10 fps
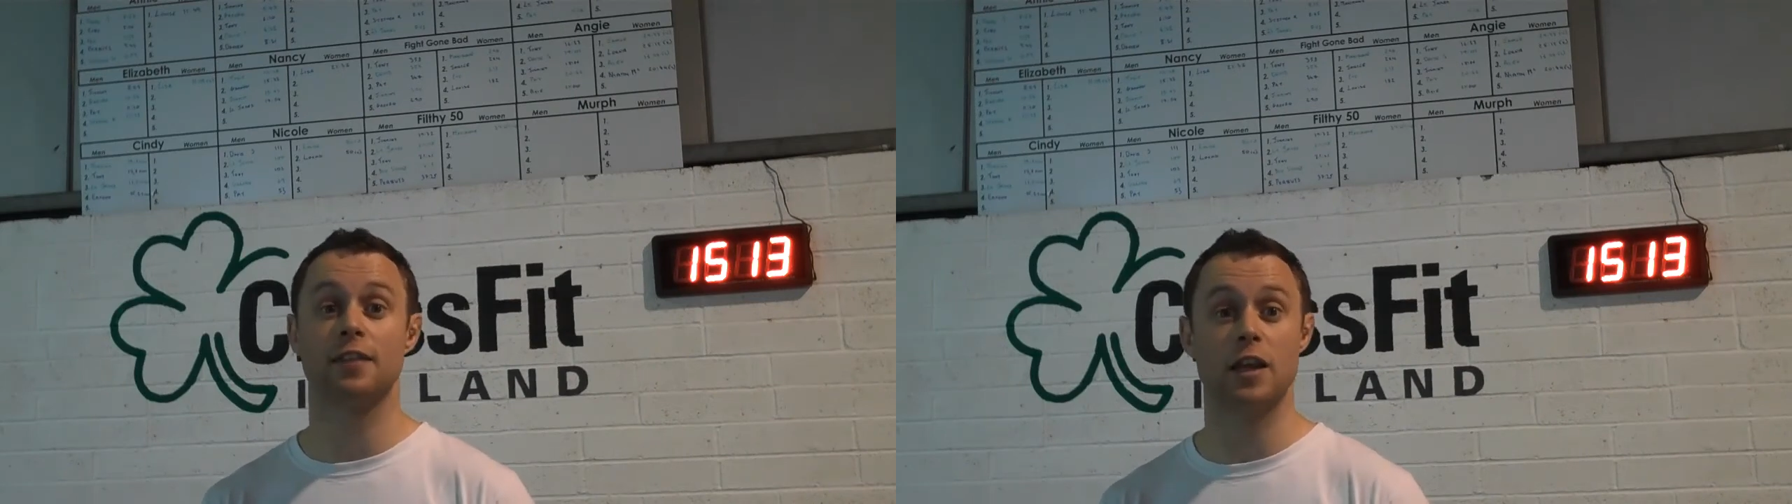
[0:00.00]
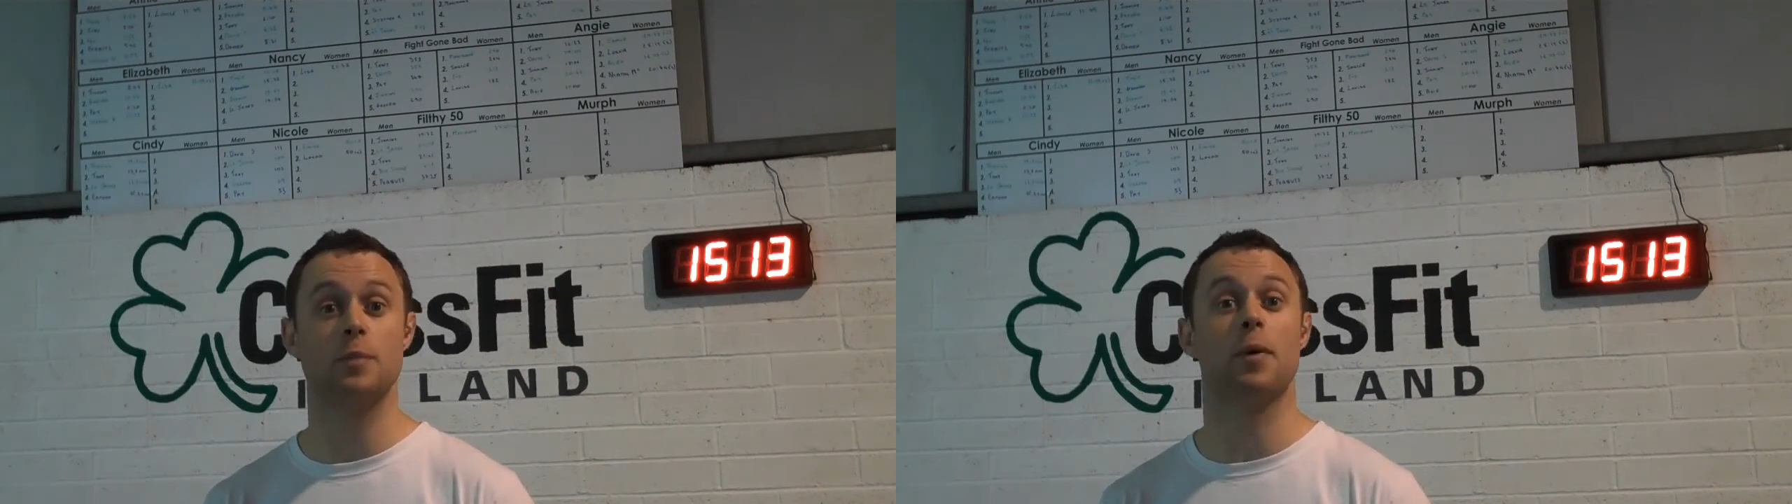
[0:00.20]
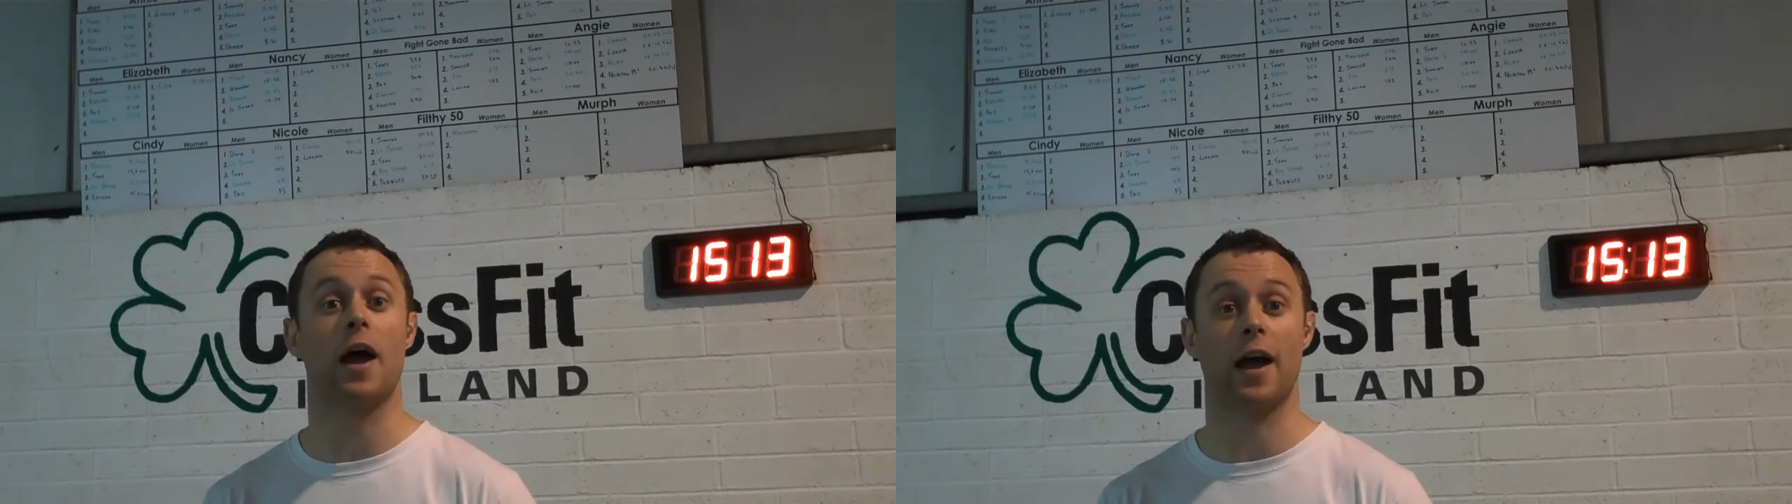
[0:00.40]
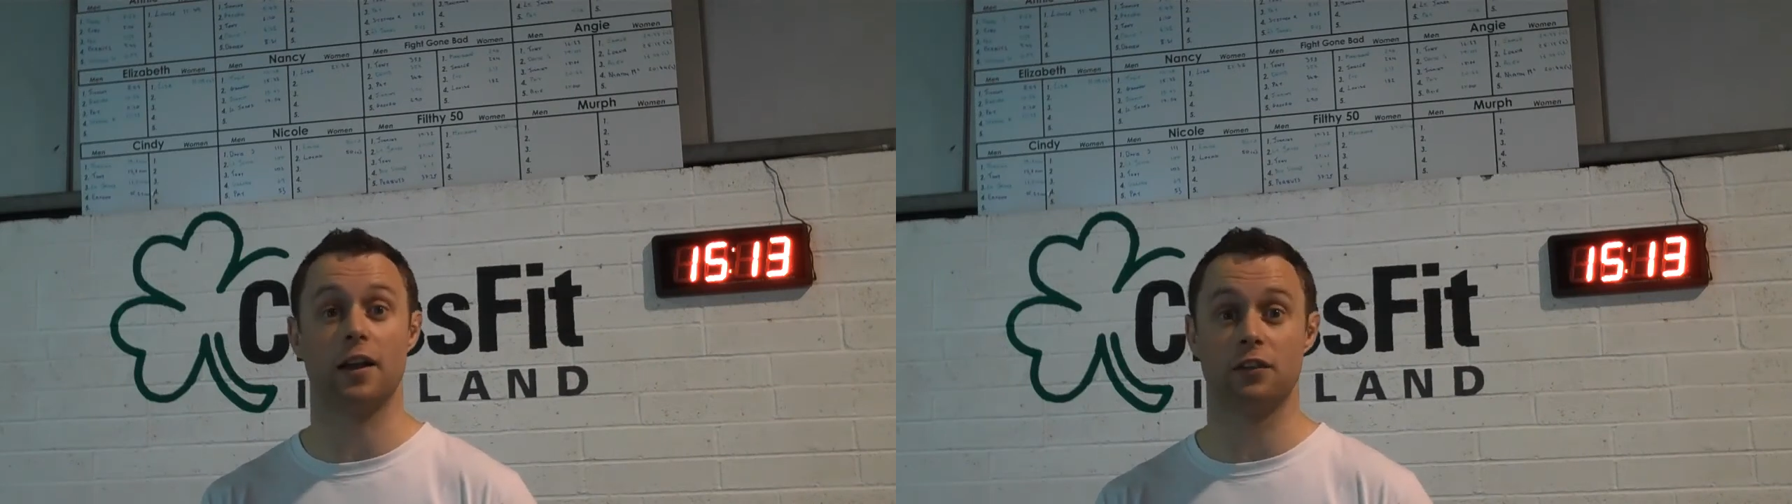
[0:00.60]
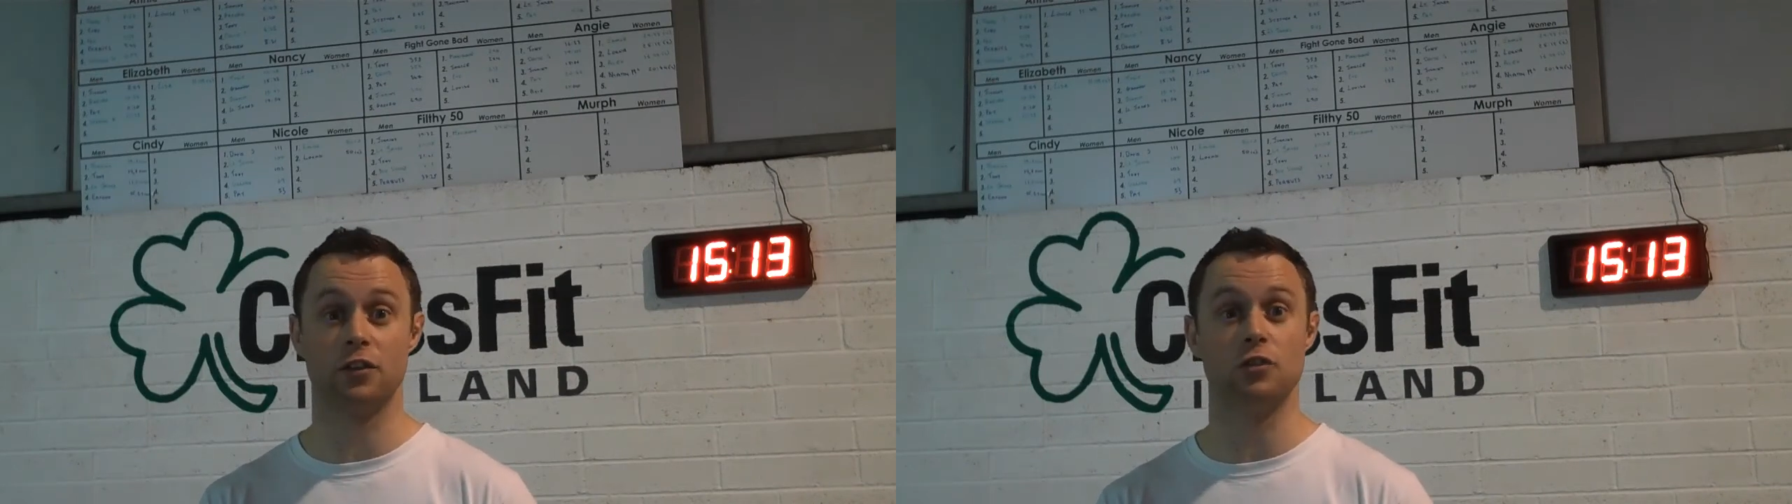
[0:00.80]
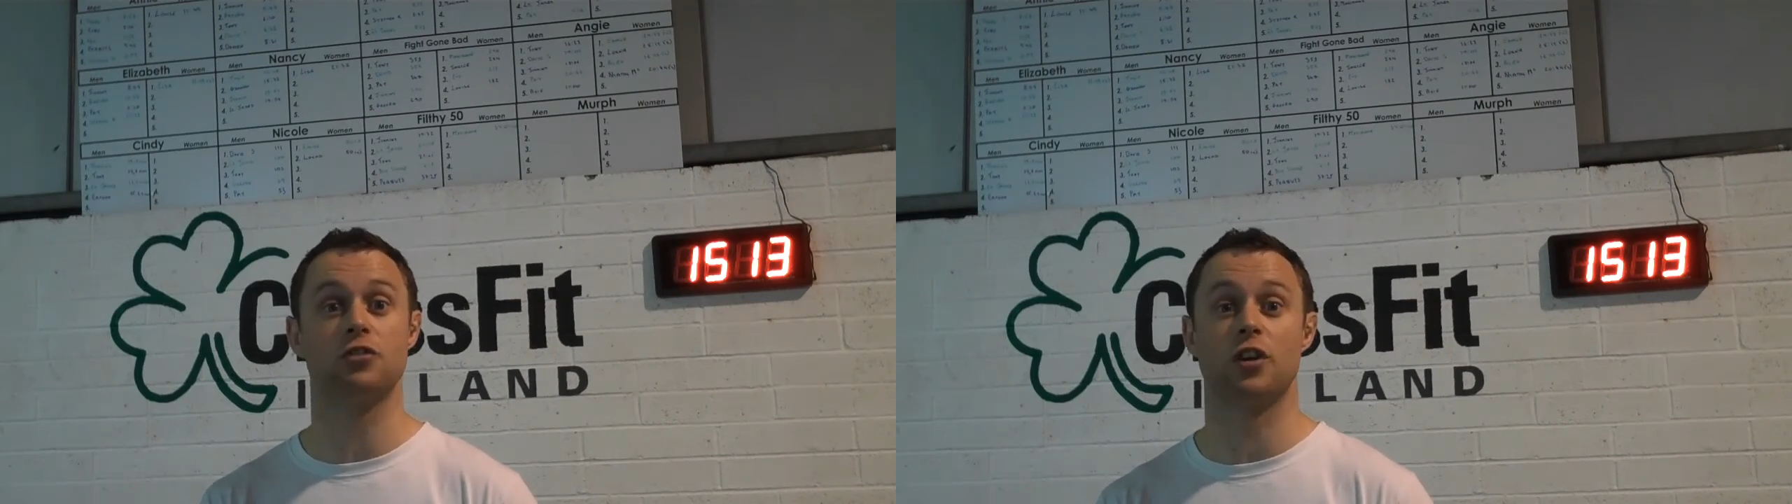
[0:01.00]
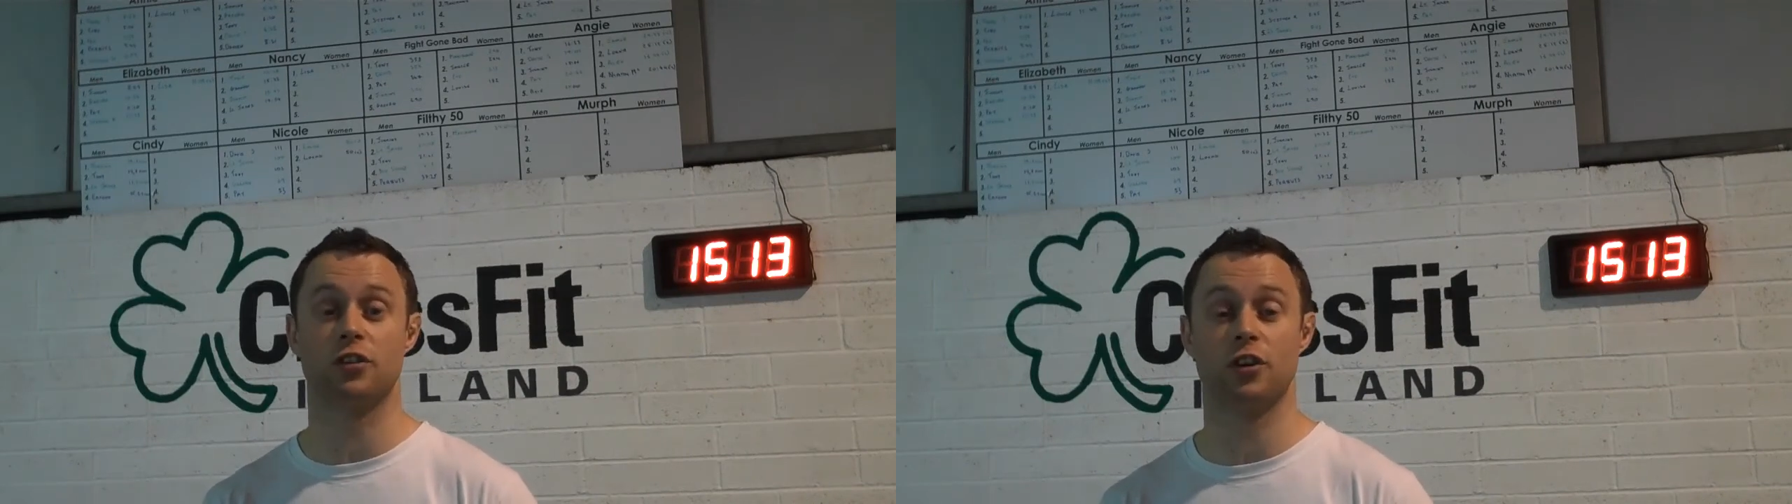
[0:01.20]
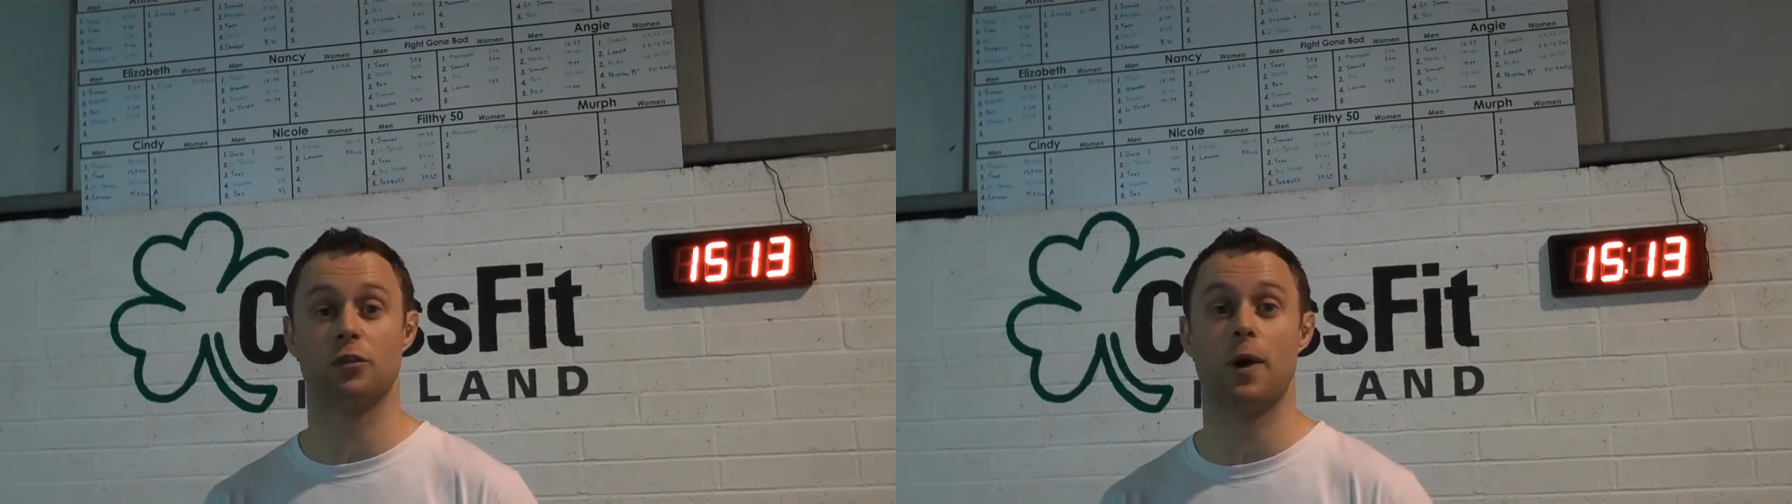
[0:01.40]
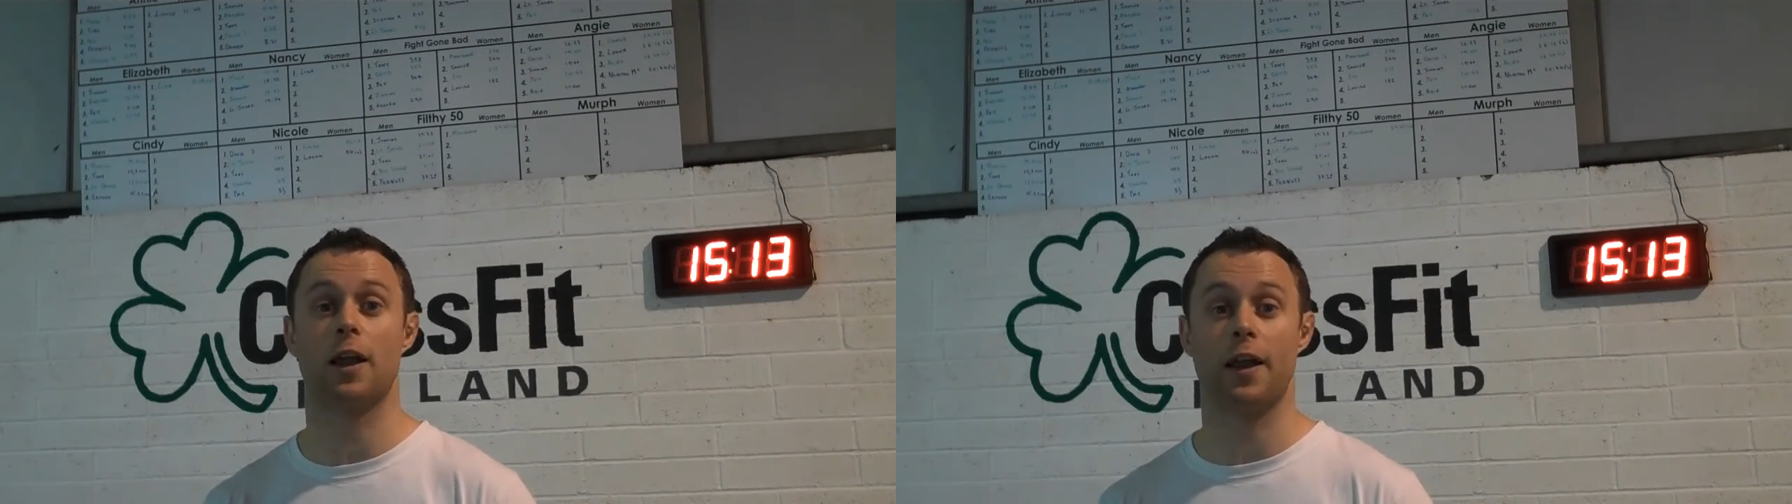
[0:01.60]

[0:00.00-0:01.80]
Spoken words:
sleep and nutrition as well,